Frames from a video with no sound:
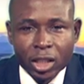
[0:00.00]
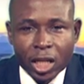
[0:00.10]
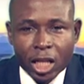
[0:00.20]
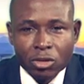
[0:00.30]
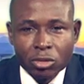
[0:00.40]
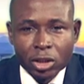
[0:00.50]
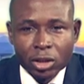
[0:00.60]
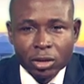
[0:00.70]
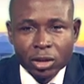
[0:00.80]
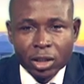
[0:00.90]
Last week,
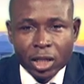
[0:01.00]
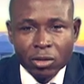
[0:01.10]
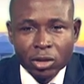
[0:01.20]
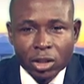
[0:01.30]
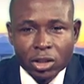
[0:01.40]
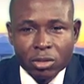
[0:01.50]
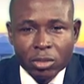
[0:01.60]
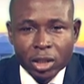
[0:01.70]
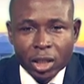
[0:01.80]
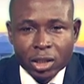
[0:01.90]
Dangote
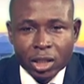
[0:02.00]
Cement and